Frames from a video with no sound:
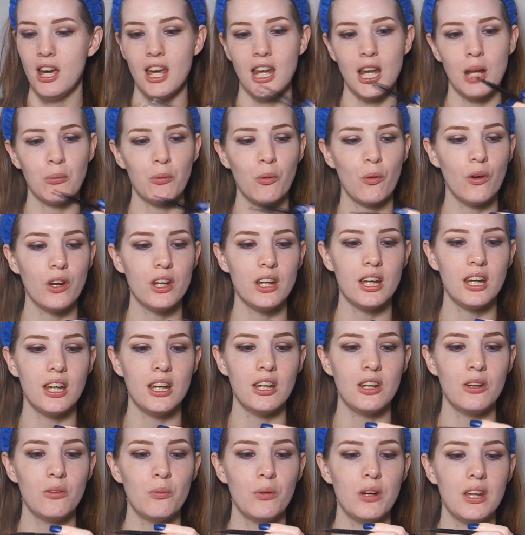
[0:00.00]
And I'm going
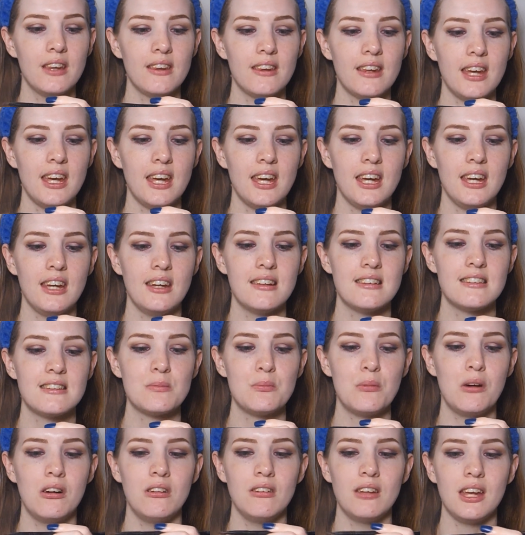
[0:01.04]
in with a
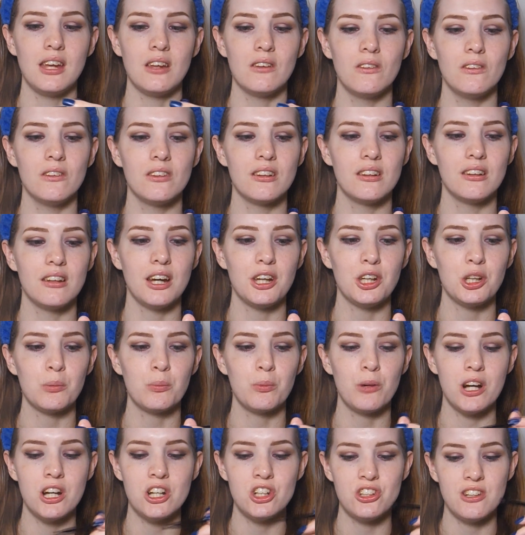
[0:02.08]
small angled liner
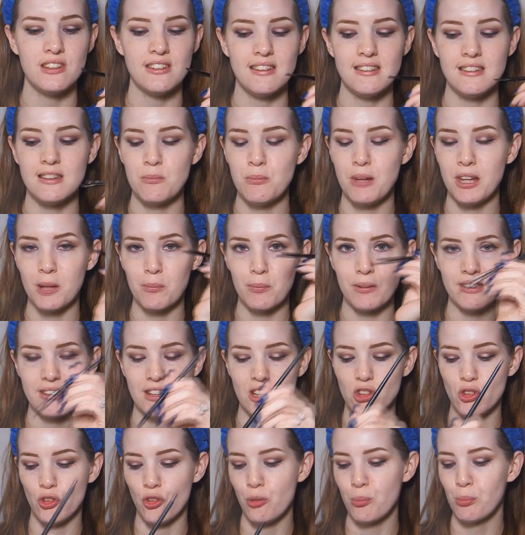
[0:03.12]
brush. This is a Makeup
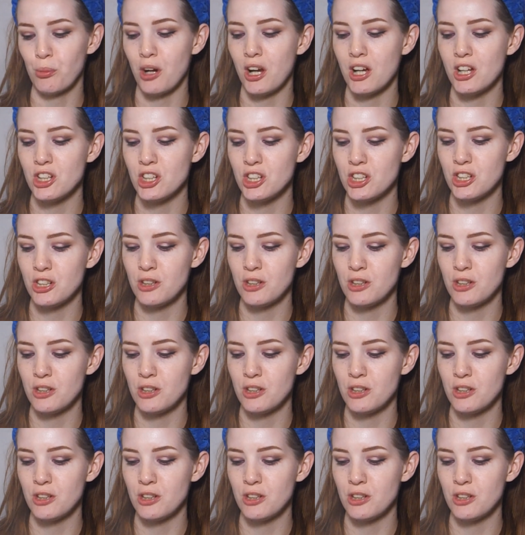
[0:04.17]
Essentials brush.